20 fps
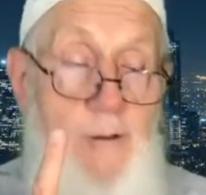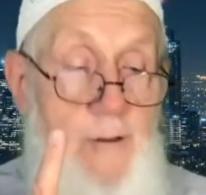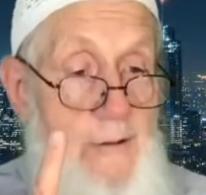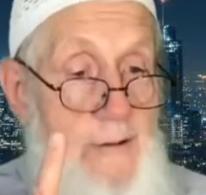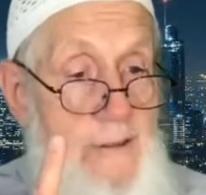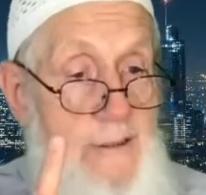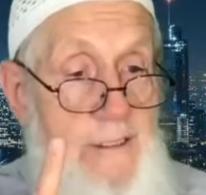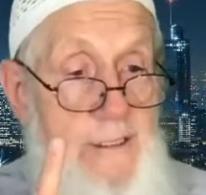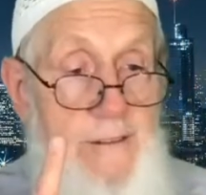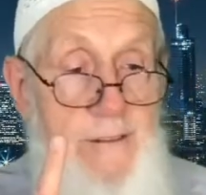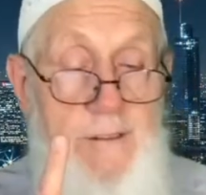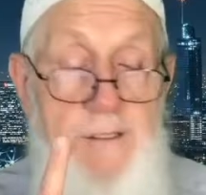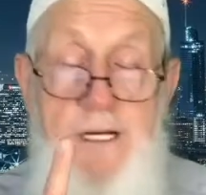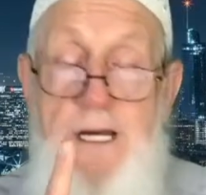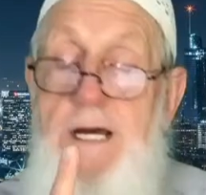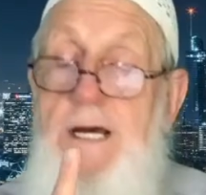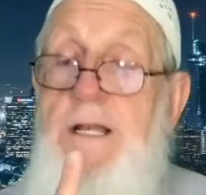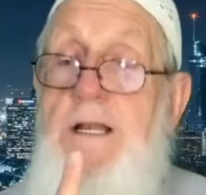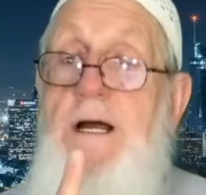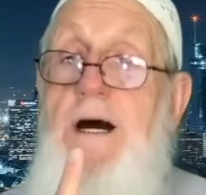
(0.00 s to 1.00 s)
you'll
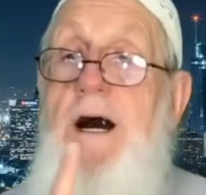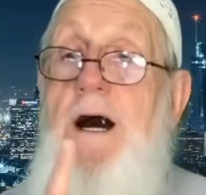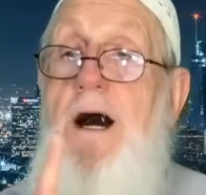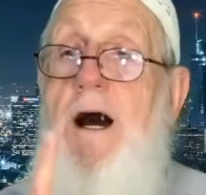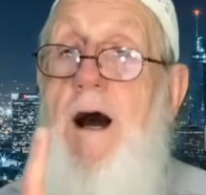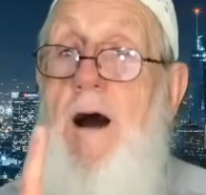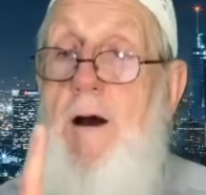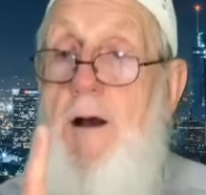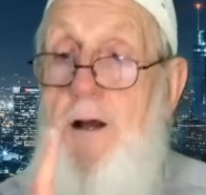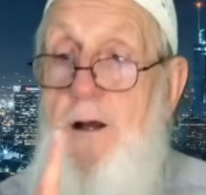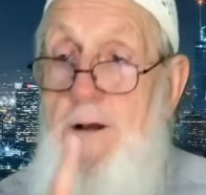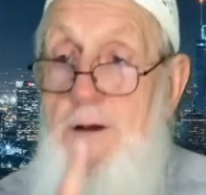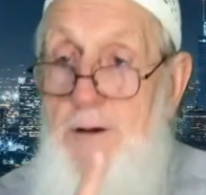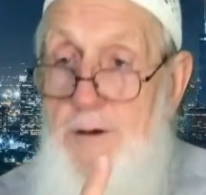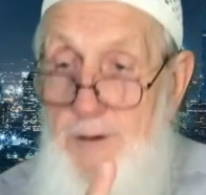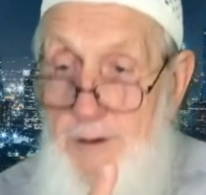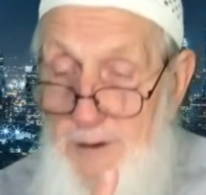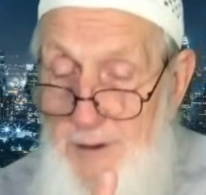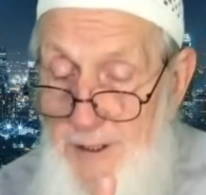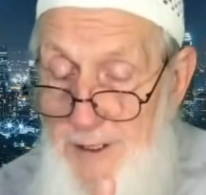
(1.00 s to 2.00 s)
still get a
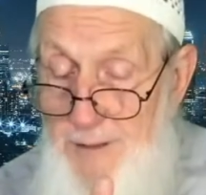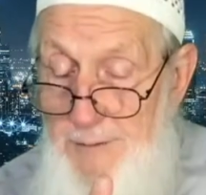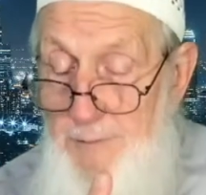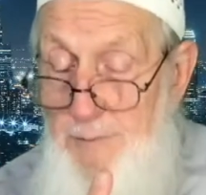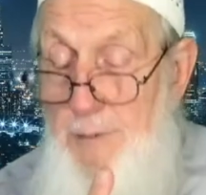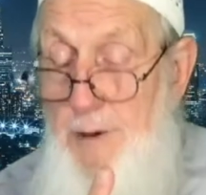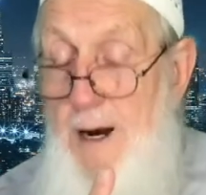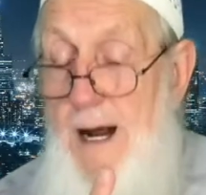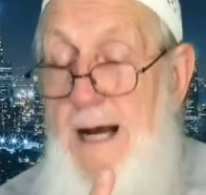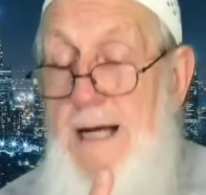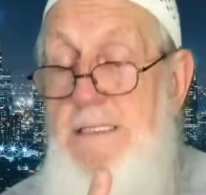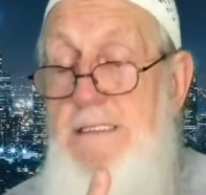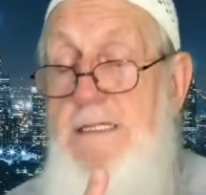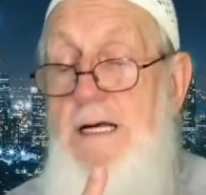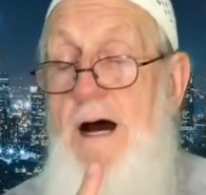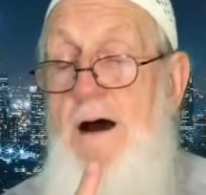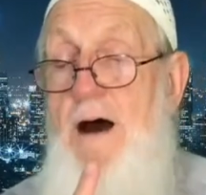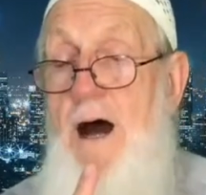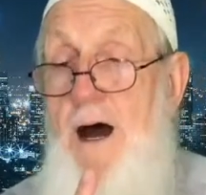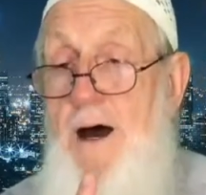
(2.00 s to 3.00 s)
good
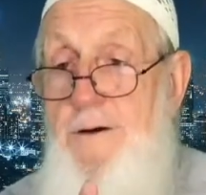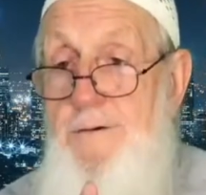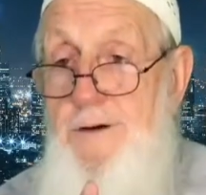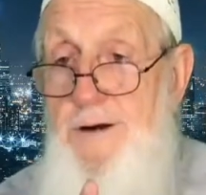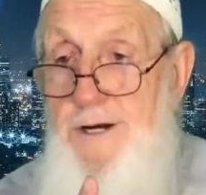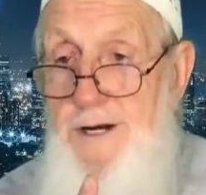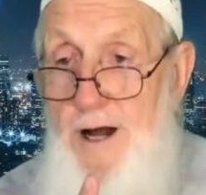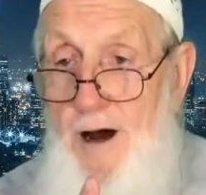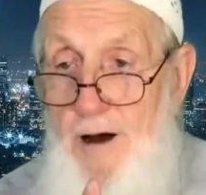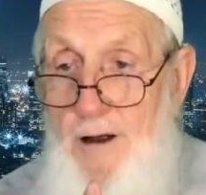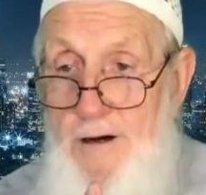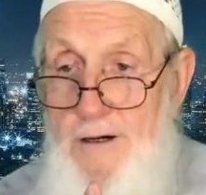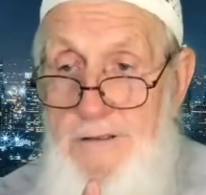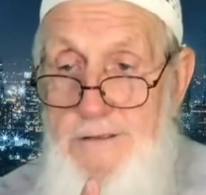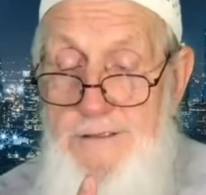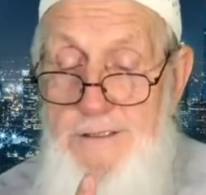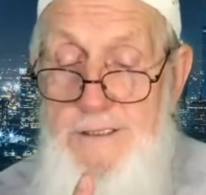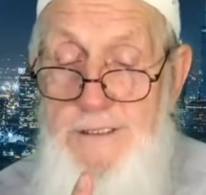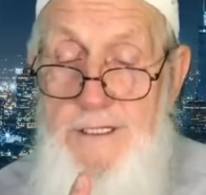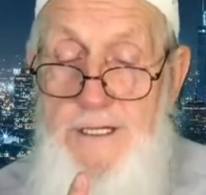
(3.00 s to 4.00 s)
prize,
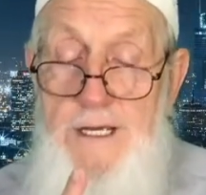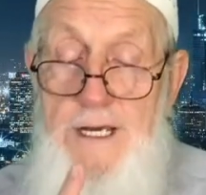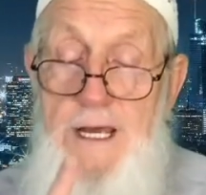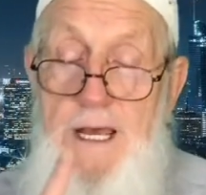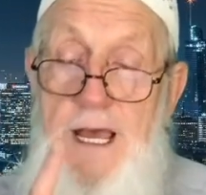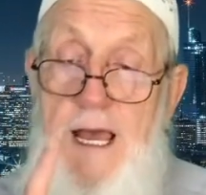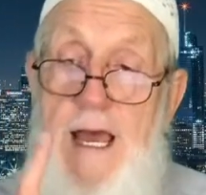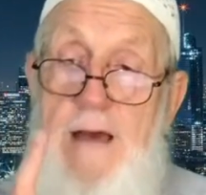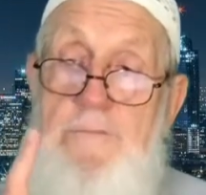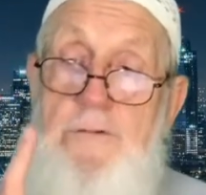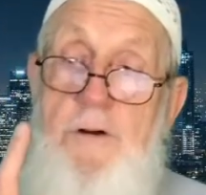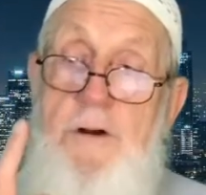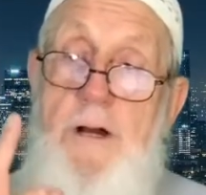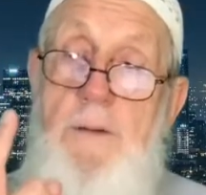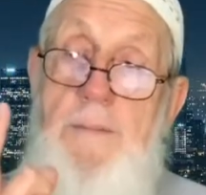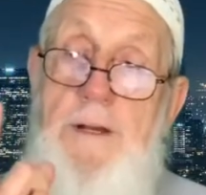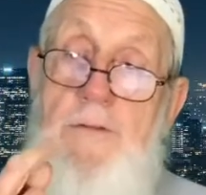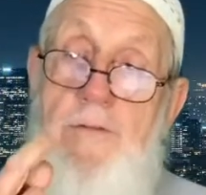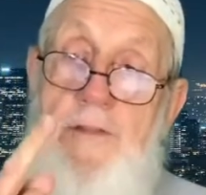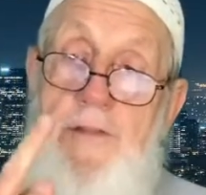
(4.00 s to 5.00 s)
$100. If
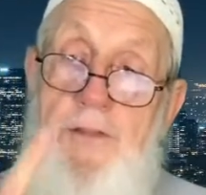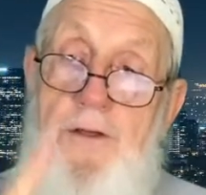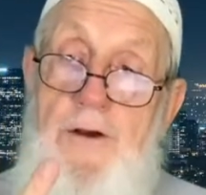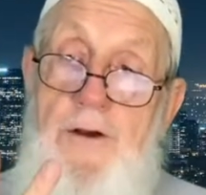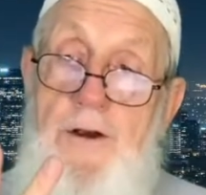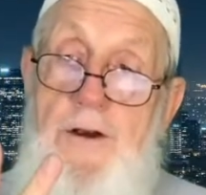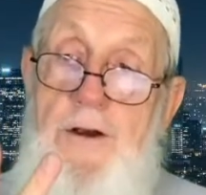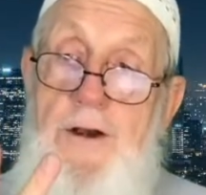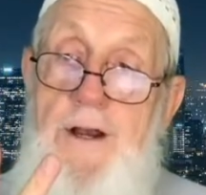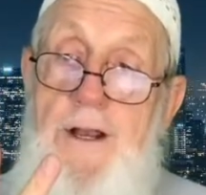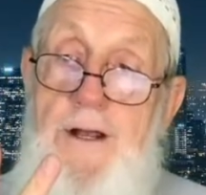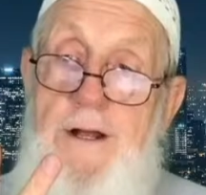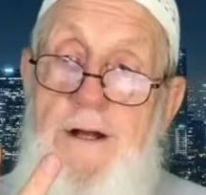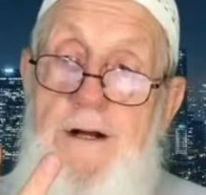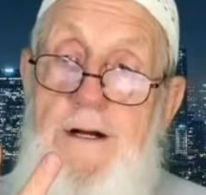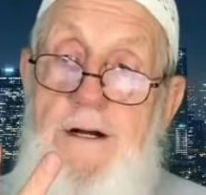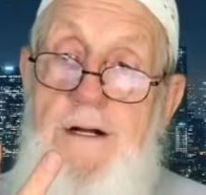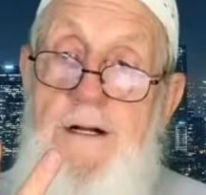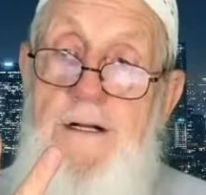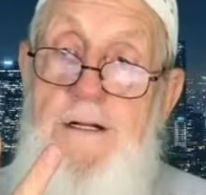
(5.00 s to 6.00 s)
you come in third,
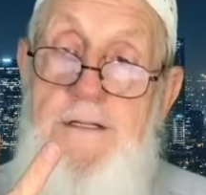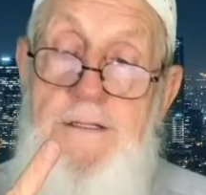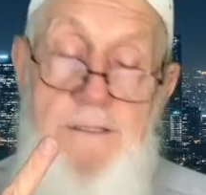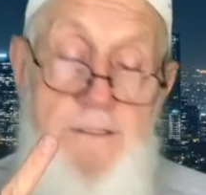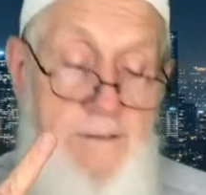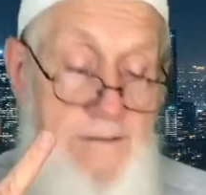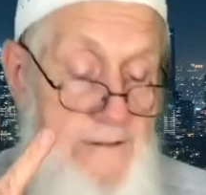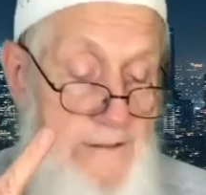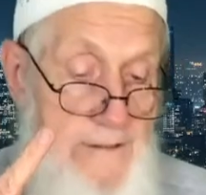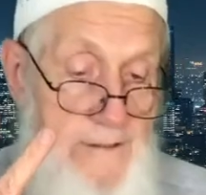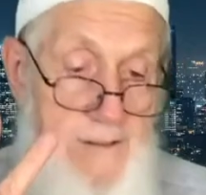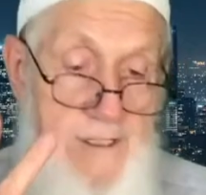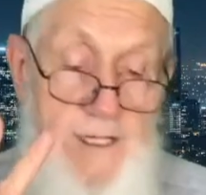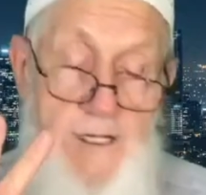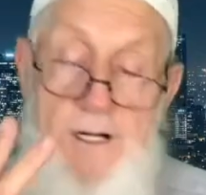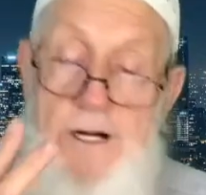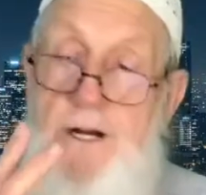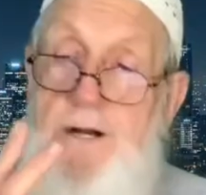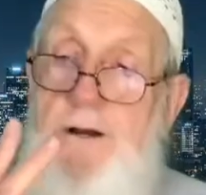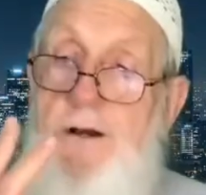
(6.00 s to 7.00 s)
you
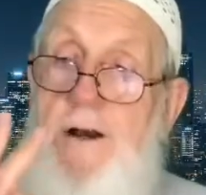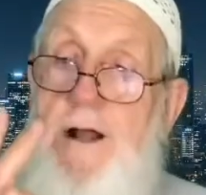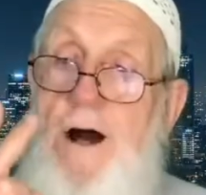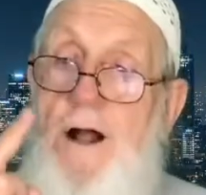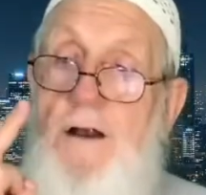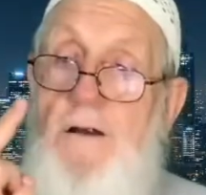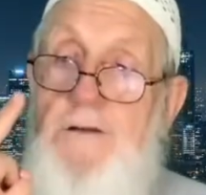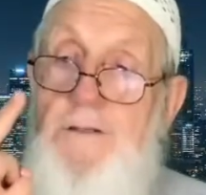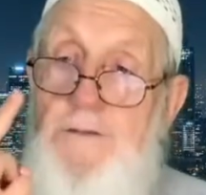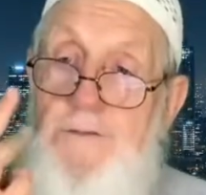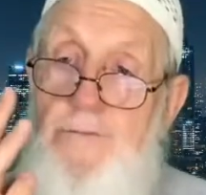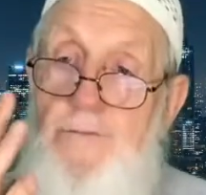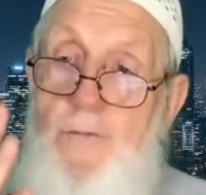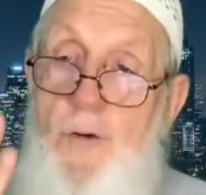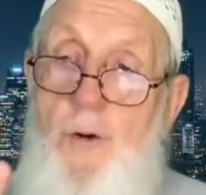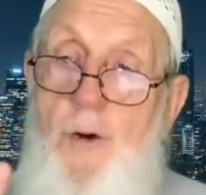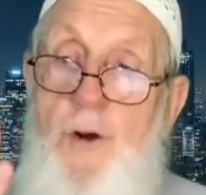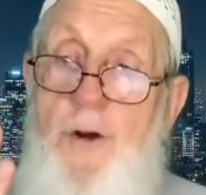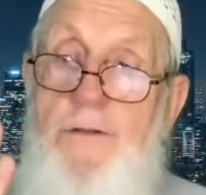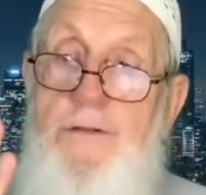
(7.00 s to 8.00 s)
still get $100.
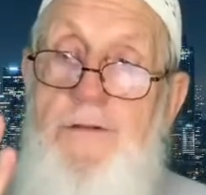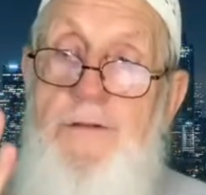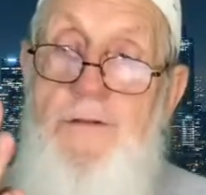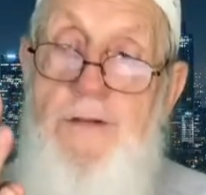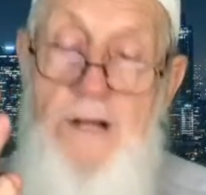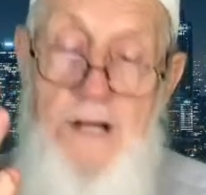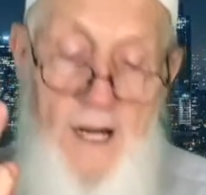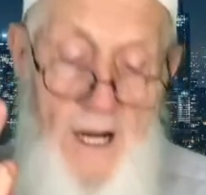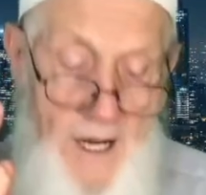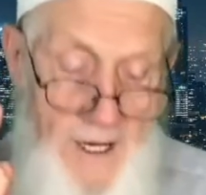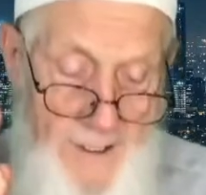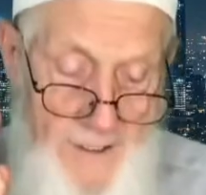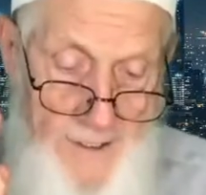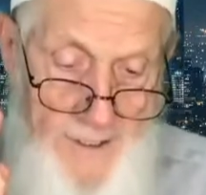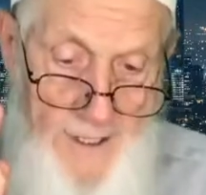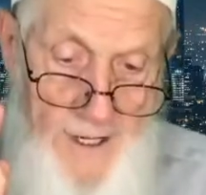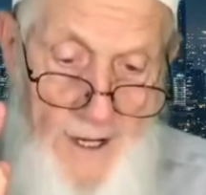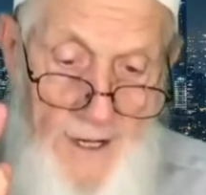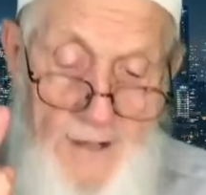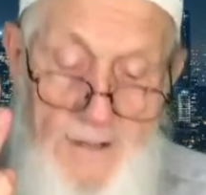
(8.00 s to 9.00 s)
Fourth,
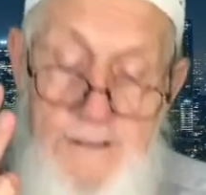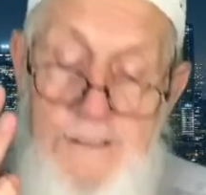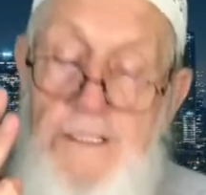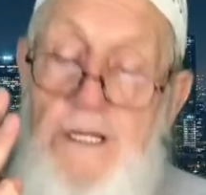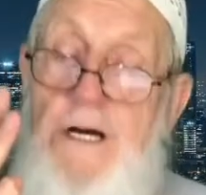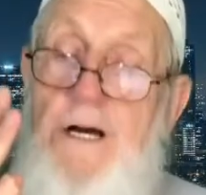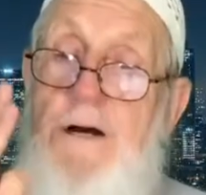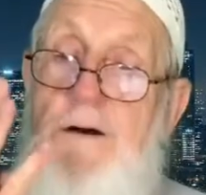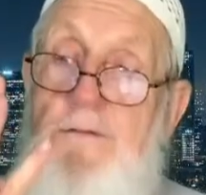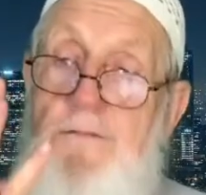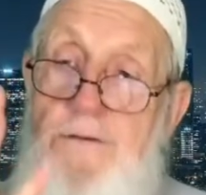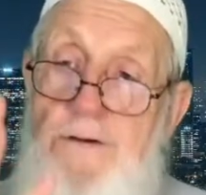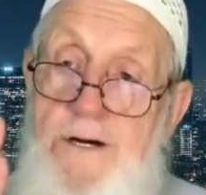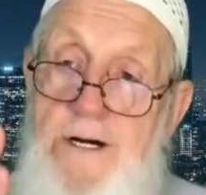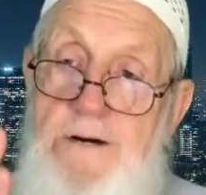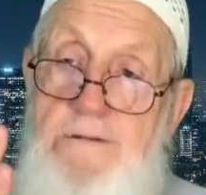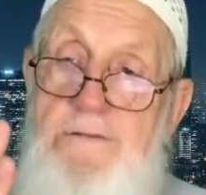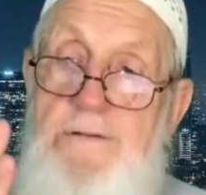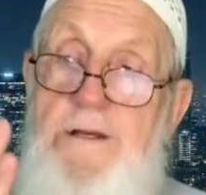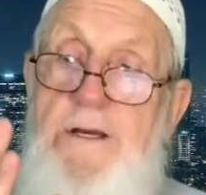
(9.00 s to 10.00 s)
$100.
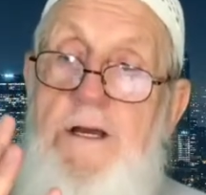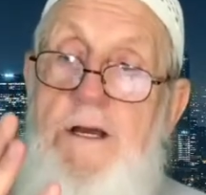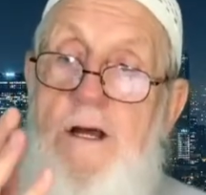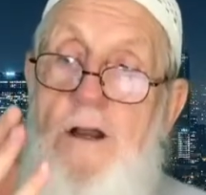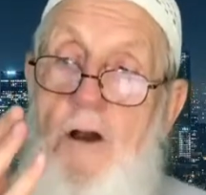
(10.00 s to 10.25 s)
Fifth,